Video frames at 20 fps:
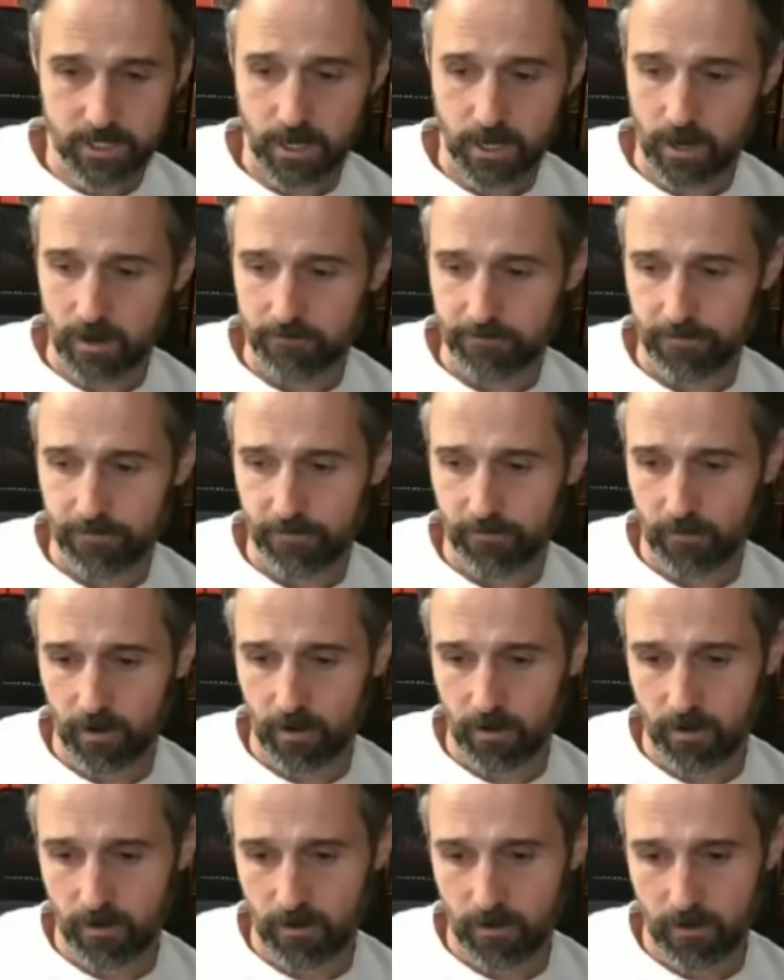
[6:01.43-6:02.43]
tough.
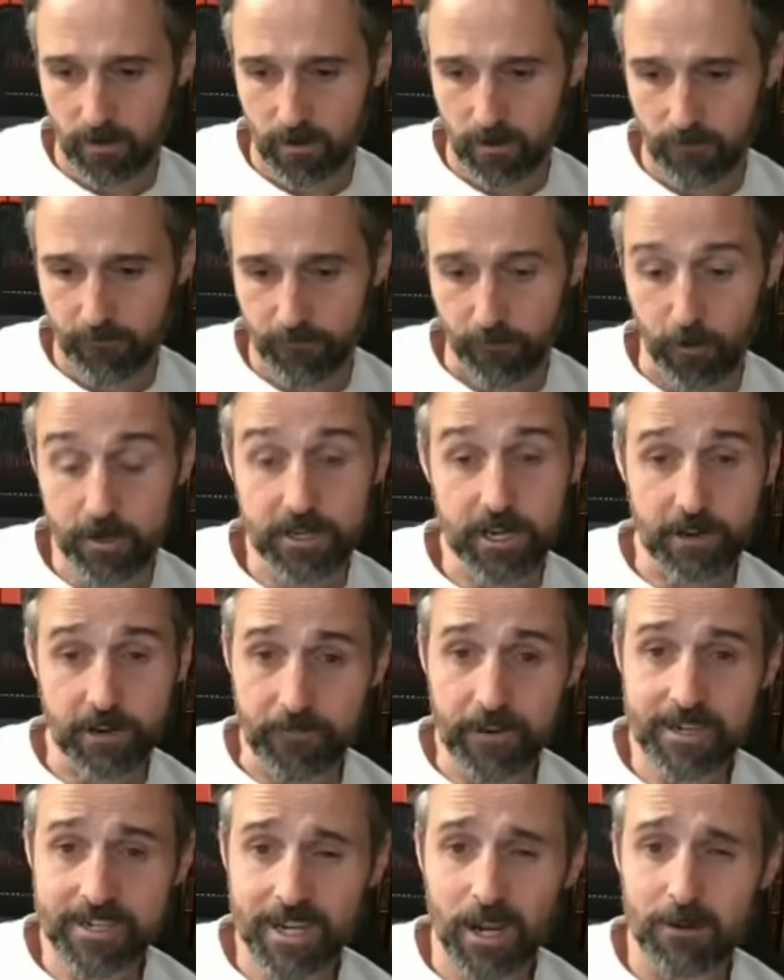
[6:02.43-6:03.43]
For a
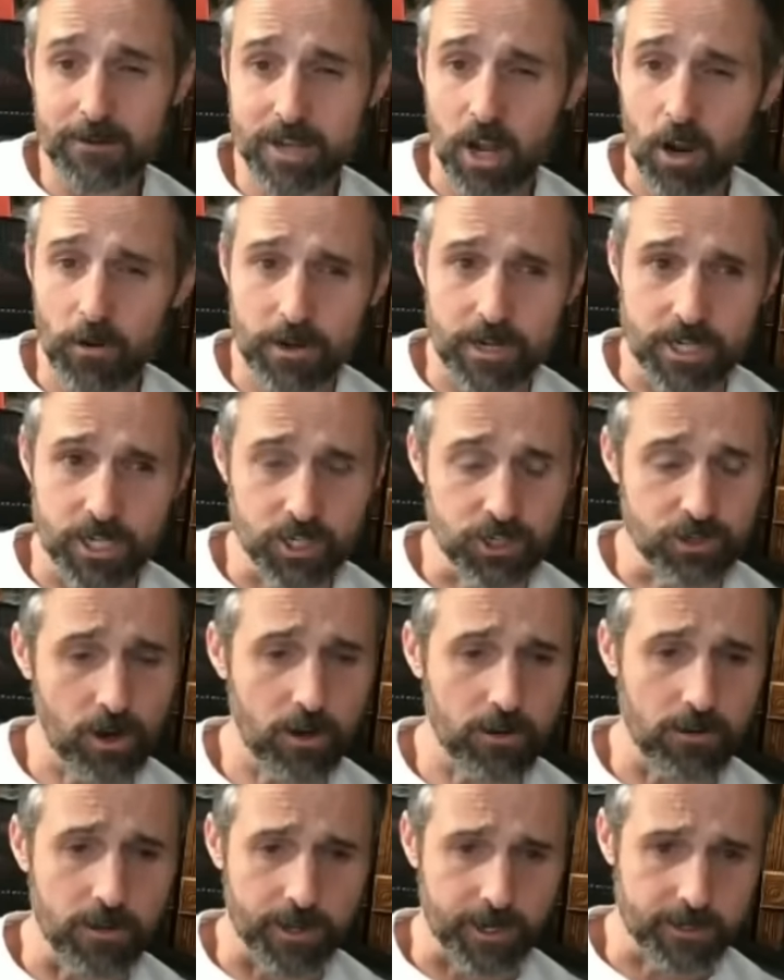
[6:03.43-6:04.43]
defense that was already
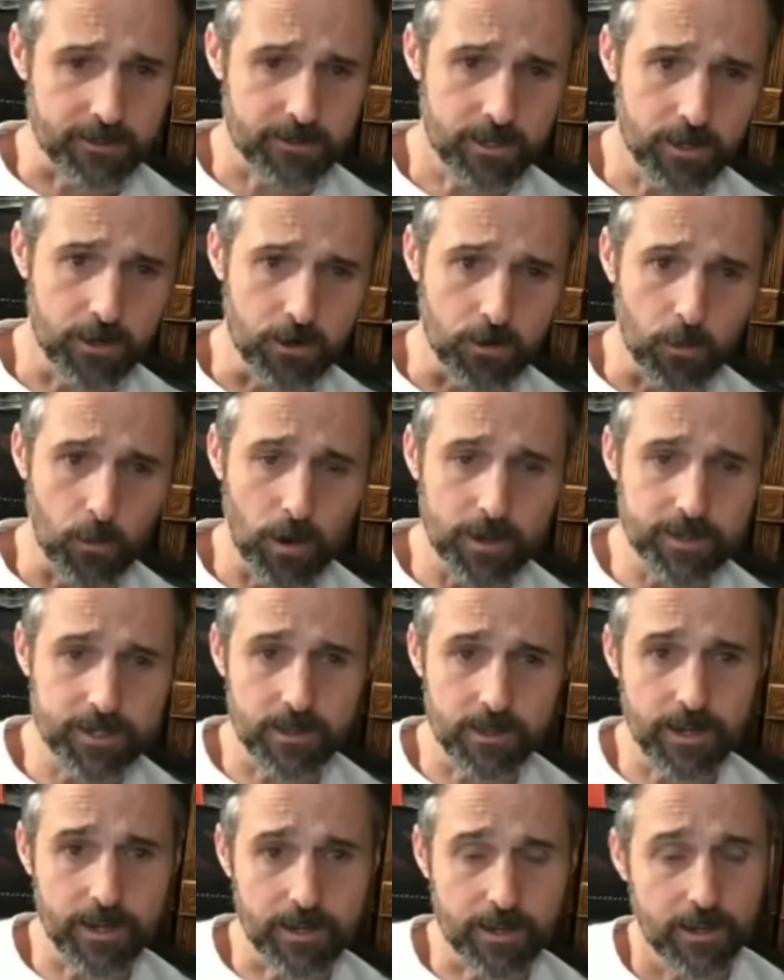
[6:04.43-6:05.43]
struggling, too. It
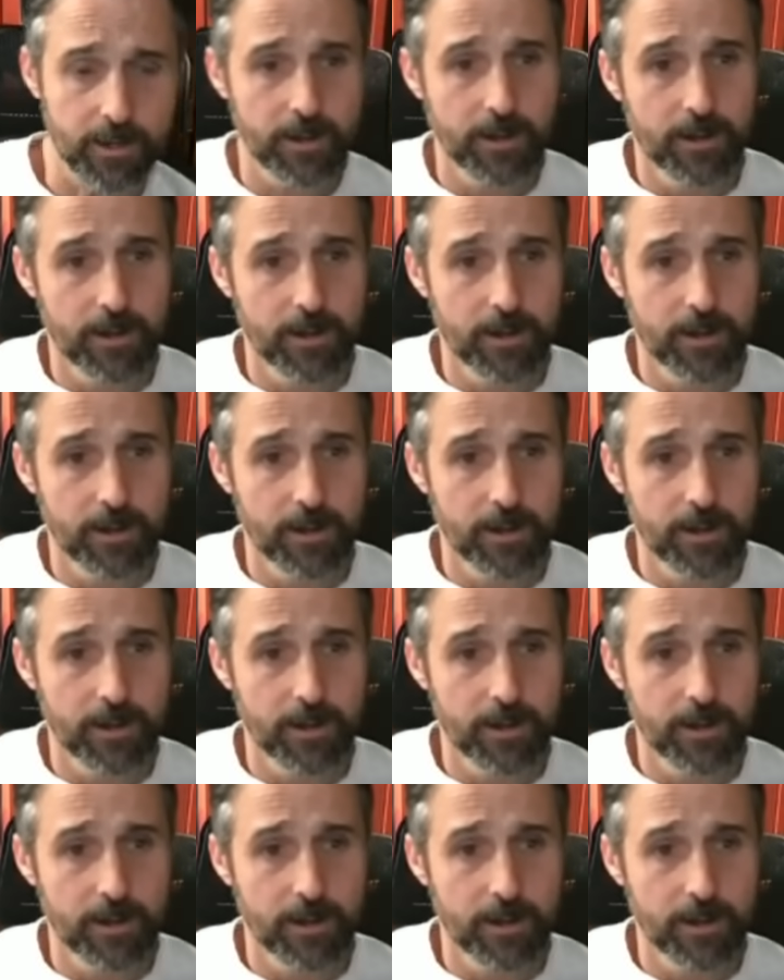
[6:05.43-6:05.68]
wasn't like